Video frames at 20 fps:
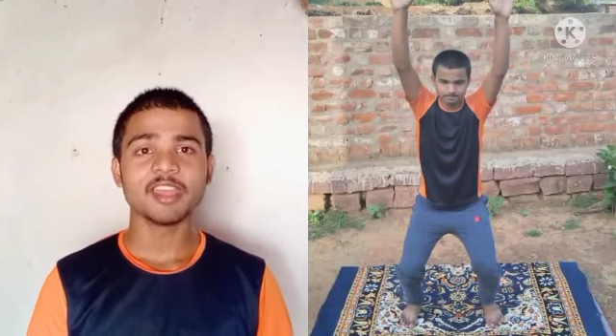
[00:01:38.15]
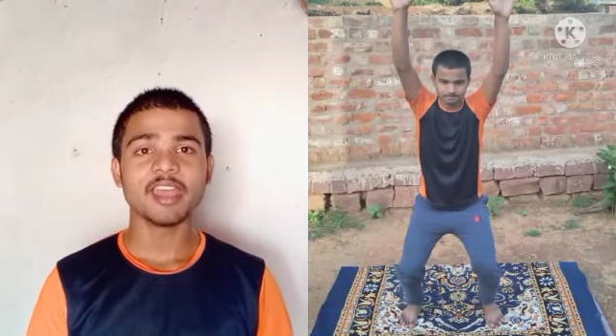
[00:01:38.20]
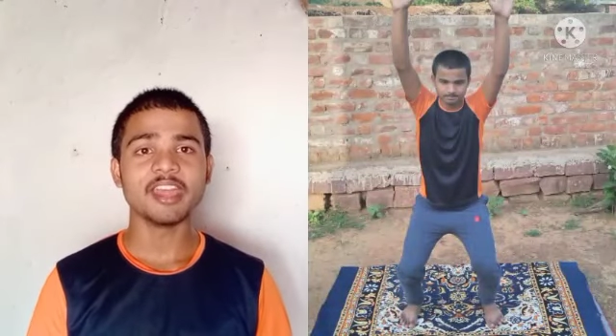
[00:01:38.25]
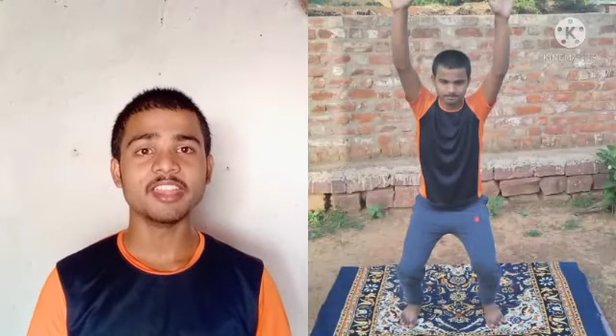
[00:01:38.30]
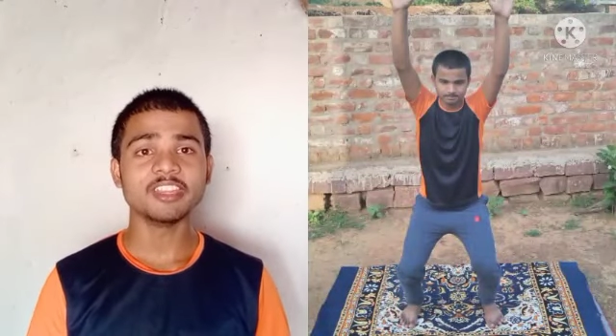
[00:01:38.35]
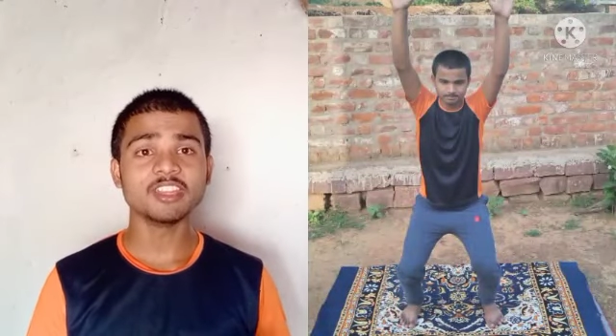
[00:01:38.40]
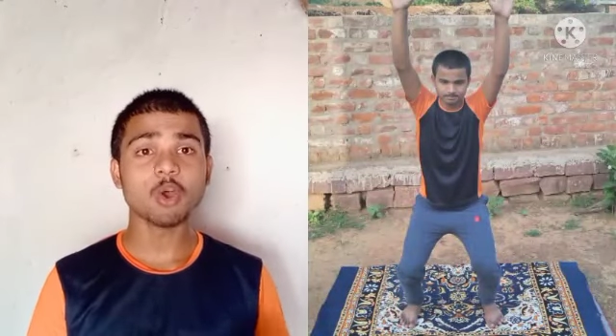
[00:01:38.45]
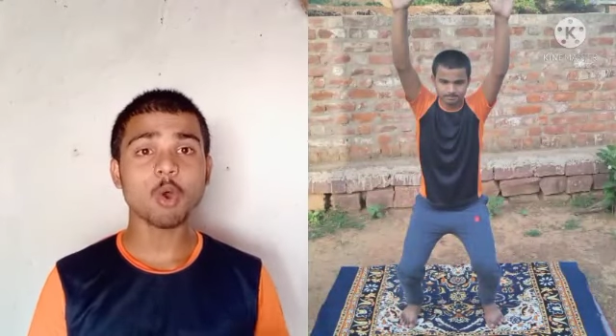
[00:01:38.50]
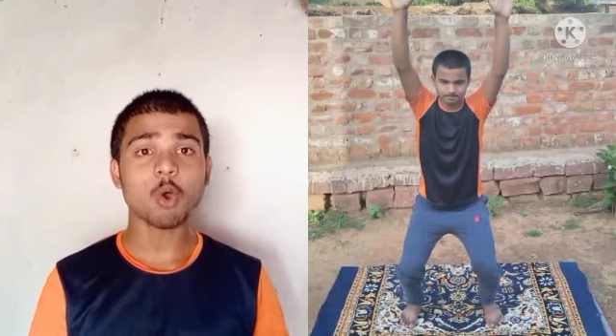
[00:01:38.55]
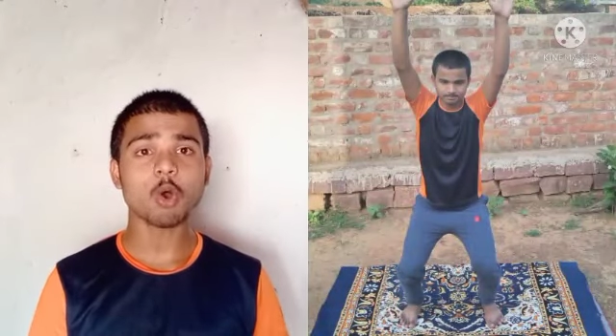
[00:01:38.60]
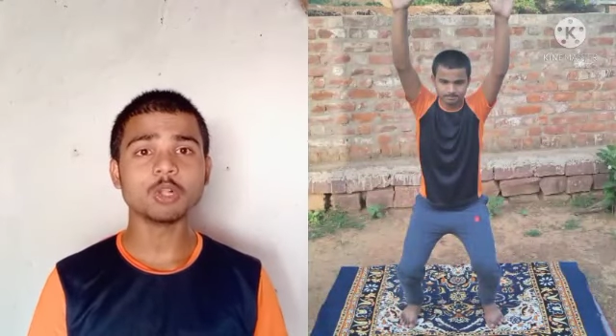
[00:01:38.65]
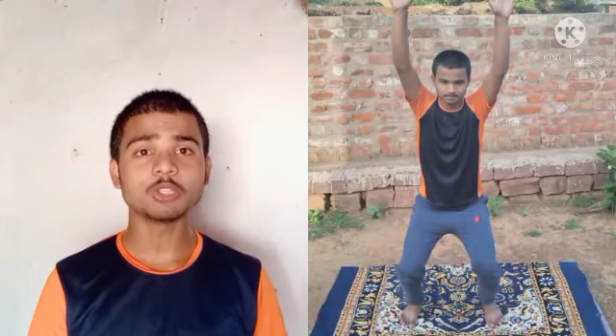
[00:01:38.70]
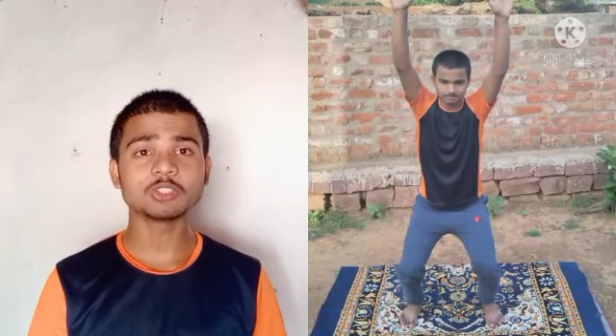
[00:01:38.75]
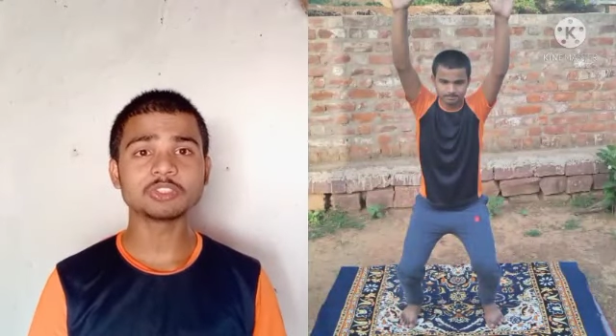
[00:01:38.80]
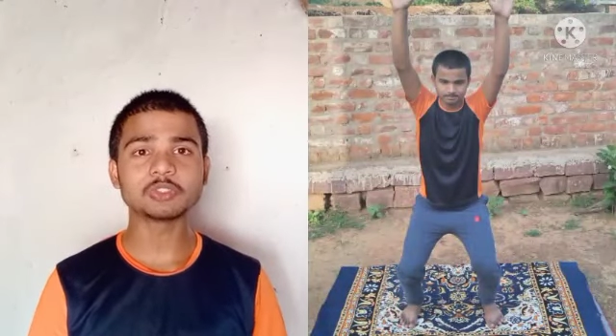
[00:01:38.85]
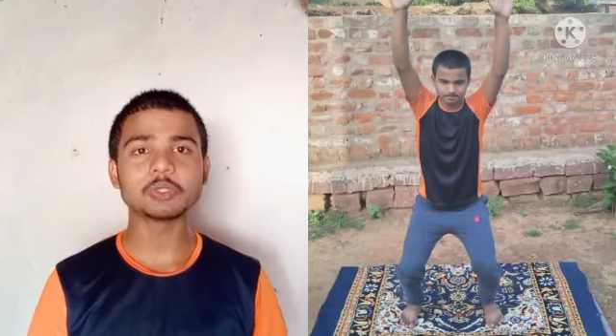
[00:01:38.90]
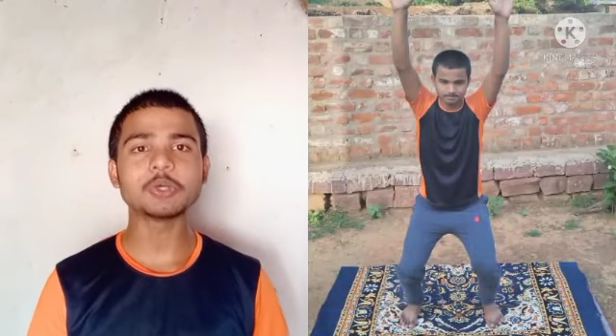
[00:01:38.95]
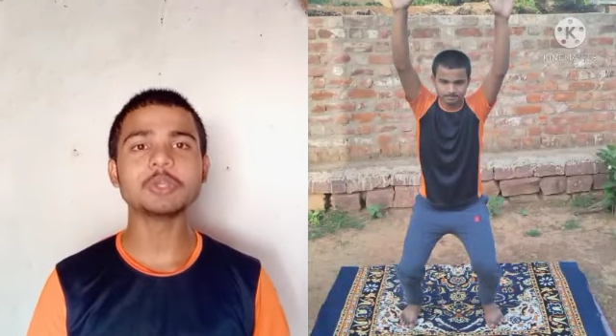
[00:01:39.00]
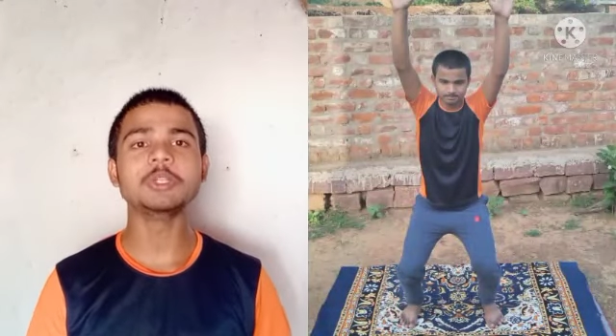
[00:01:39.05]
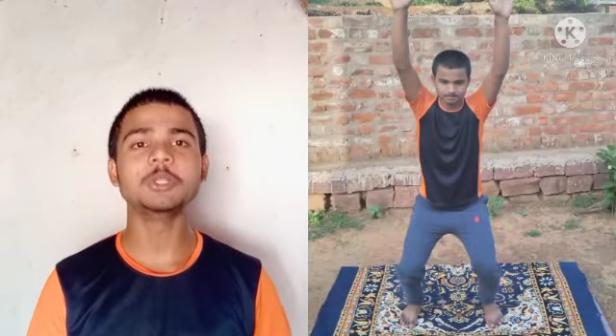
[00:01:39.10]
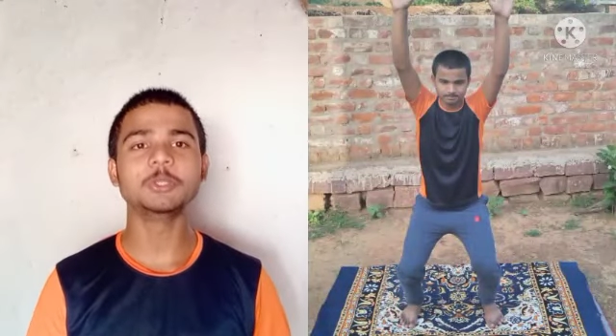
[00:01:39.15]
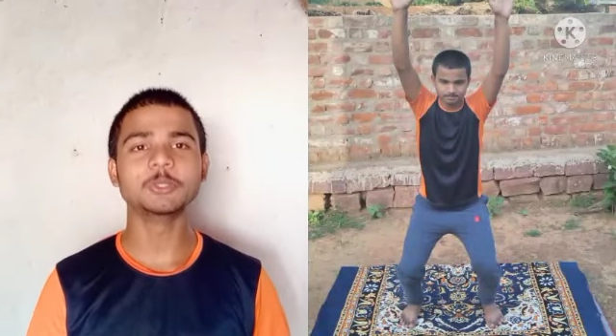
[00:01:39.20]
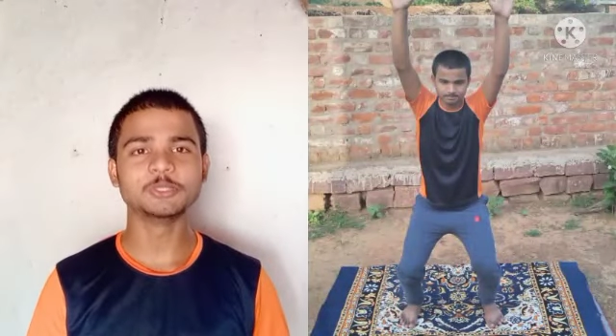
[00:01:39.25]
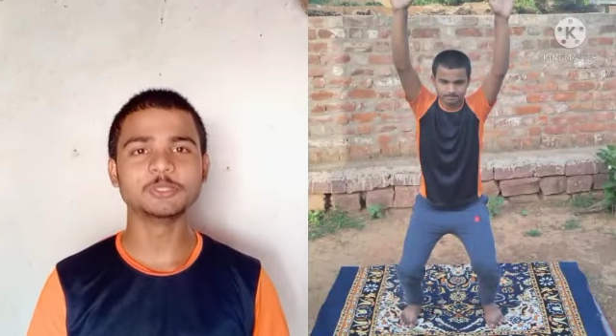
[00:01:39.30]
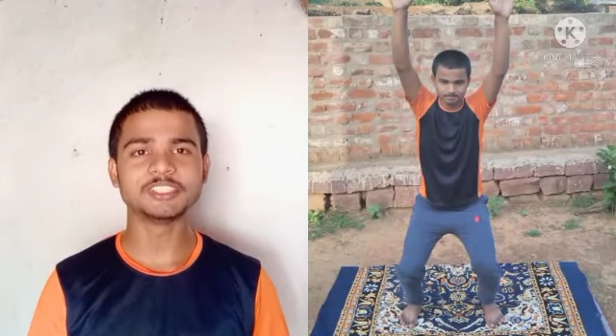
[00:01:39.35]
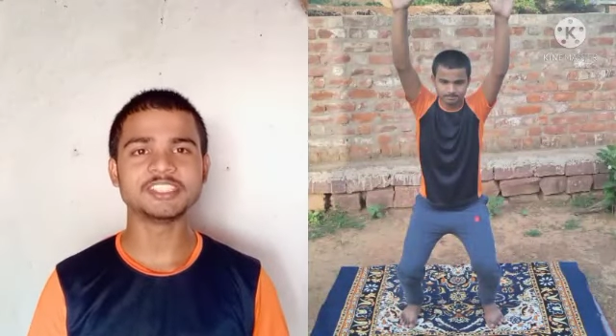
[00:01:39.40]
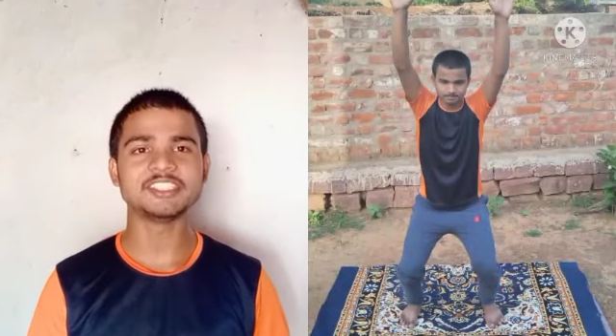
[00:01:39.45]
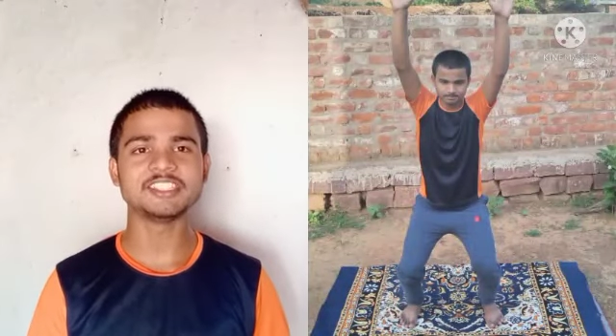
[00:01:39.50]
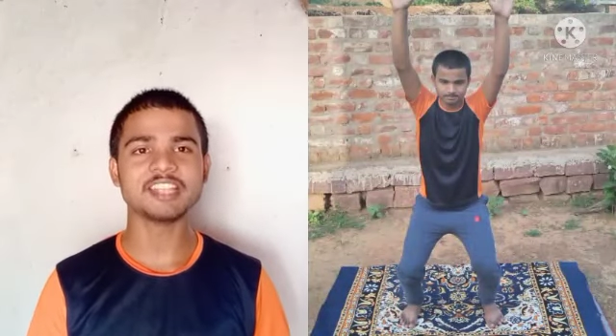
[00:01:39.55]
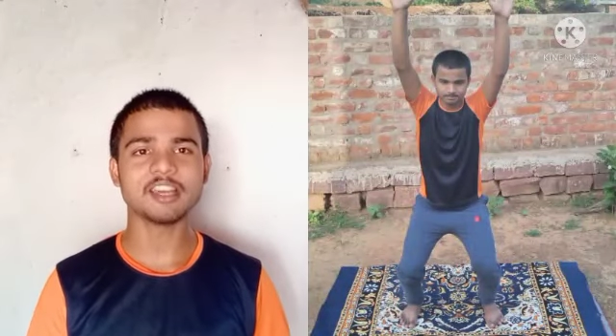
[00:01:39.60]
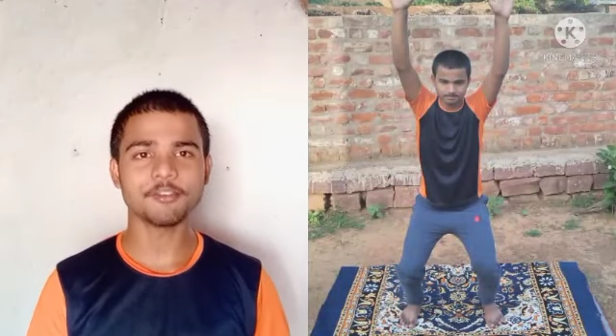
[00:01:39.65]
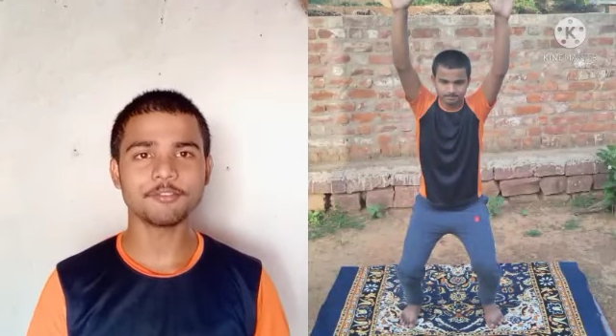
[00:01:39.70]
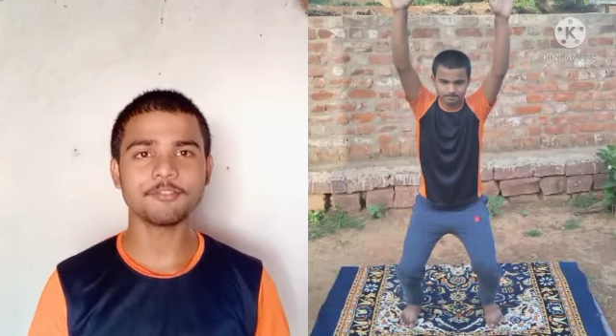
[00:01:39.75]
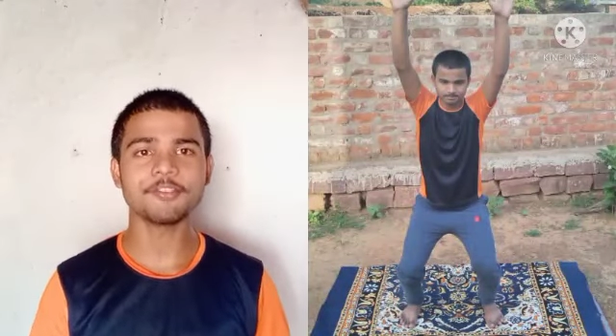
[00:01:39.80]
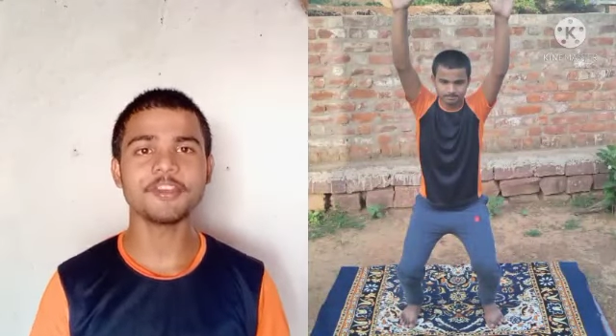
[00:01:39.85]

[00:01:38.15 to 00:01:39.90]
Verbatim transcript: and also losing the